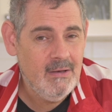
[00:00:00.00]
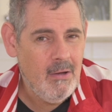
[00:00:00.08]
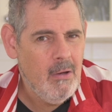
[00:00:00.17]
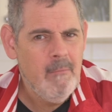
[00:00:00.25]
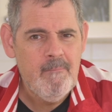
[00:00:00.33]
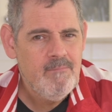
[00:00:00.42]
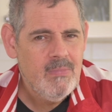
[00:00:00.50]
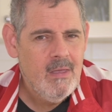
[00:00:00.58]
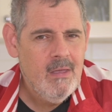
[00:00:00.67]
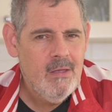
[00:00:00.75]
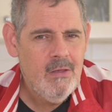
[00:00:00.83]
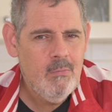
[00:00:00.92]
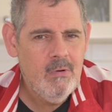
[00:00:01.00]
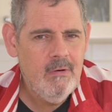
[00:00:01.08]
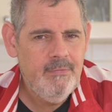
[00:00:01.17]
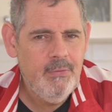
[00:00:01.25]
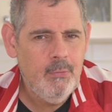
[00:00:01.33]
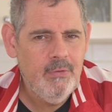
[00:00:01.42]
ago, you wouldn't
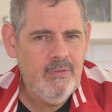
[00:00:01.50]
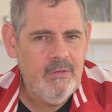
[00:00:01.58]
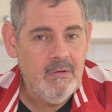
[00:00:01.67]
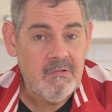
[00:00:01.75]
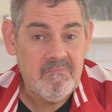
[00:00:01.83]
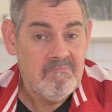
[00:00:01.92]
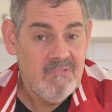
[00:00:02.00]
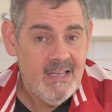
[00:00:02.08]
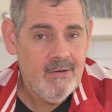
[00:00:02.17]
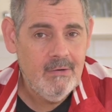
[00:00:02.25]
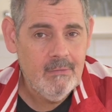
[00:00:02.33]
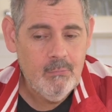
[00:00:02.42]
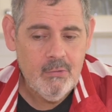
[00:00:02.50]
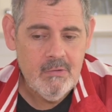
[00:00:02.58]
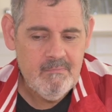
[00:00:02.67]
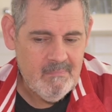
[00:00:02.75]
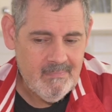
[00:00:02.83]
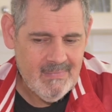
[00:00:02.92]
have thought that Nikon would